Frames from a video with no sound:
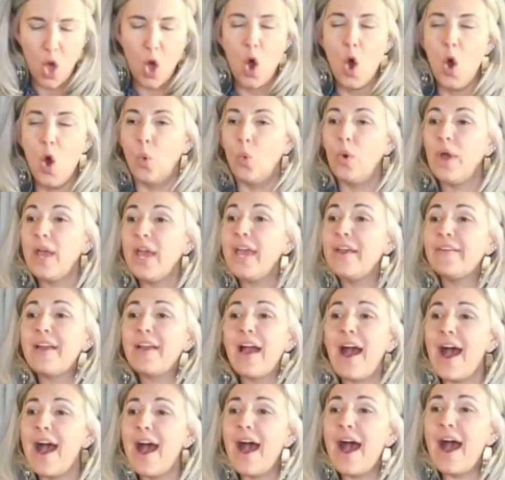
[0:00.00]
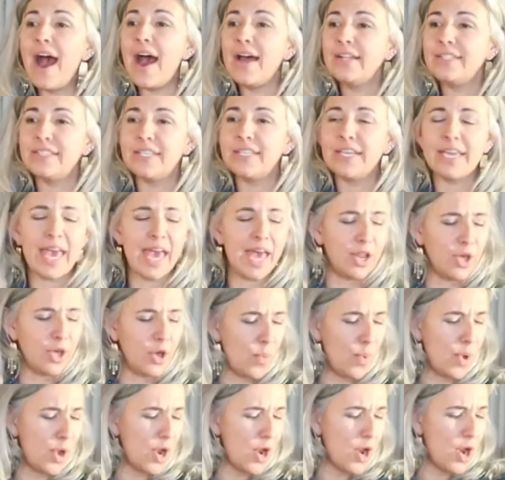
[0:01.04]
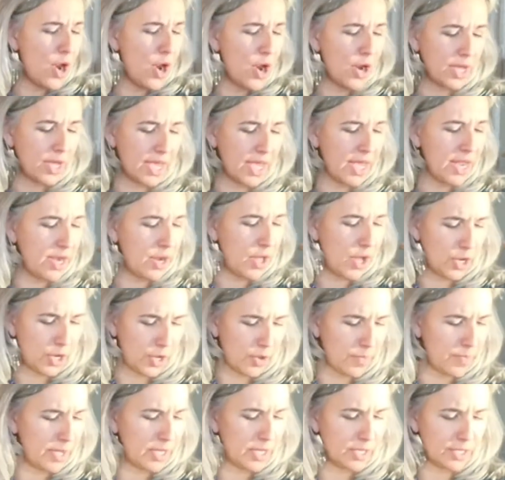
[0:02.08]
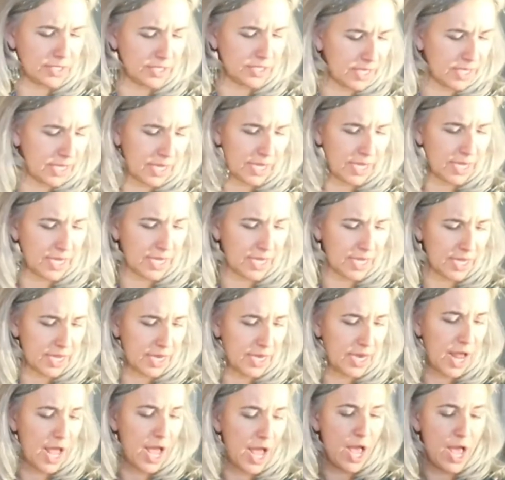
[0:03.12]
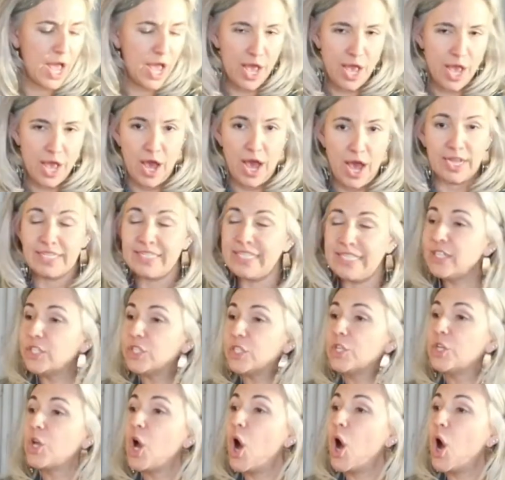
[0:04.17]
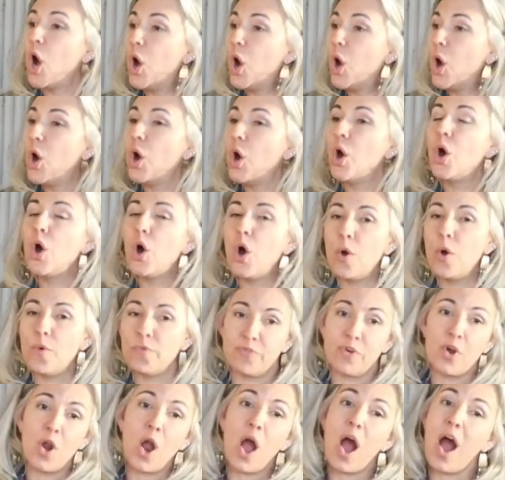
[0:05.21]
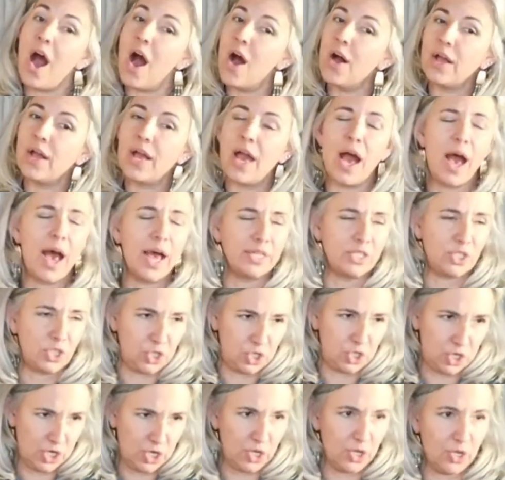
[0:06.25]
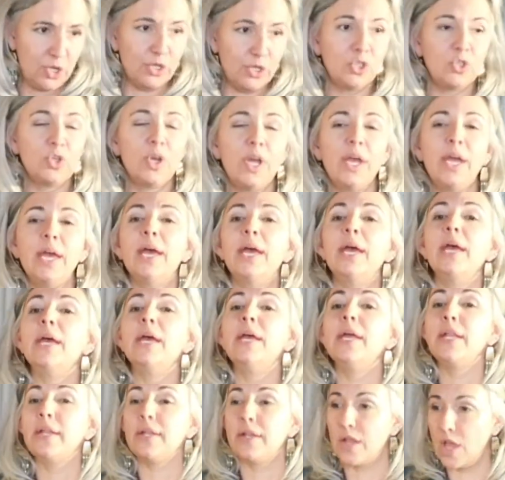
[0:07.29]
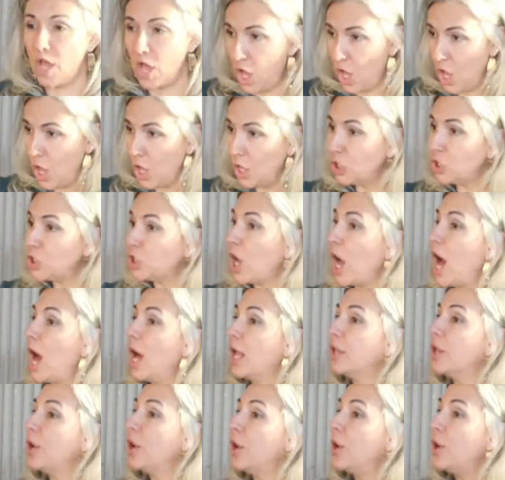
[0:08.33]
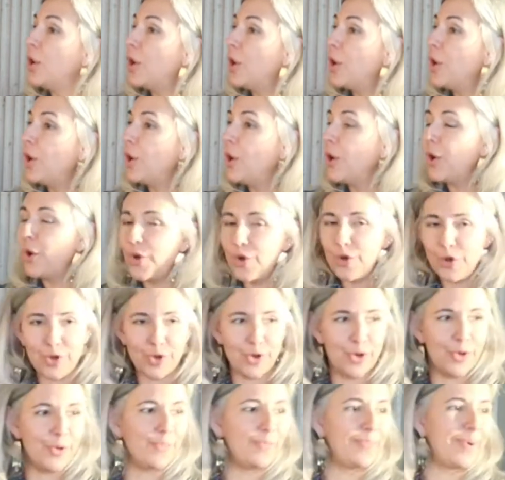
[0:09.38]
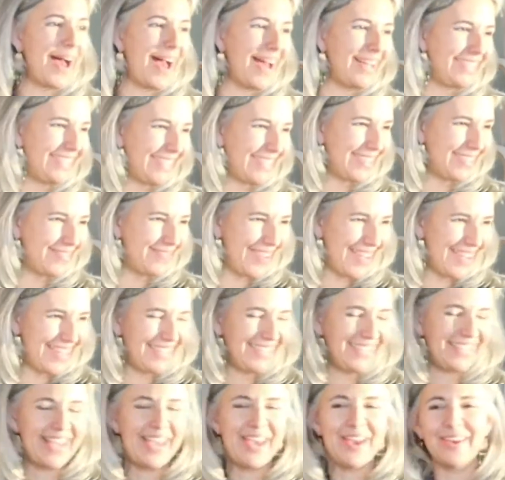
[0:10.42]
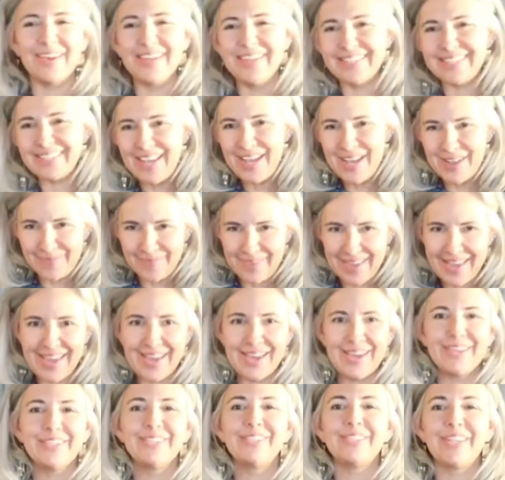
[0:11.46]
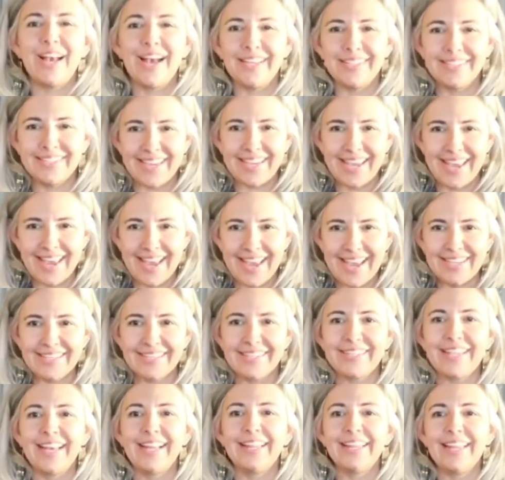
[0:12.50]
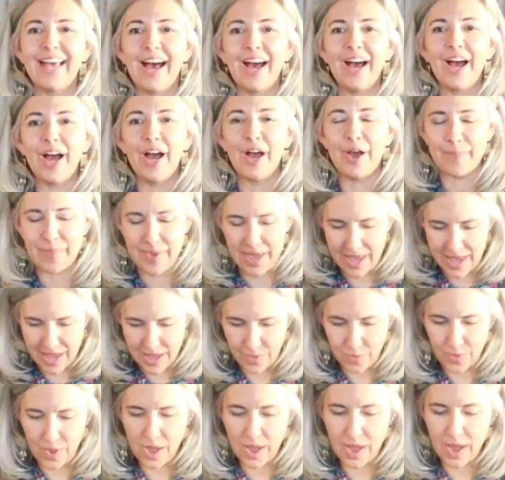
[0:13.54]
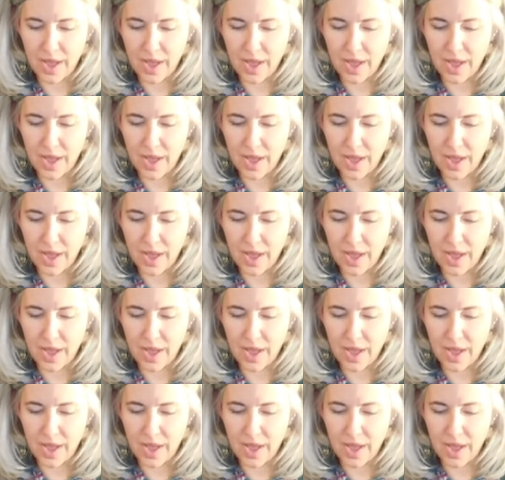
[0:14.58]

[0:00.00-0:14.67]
We've got to get a working on a building, a decent home for all God's children. Shalom, Hachem in Teres, Mir Shante Salam Hewa.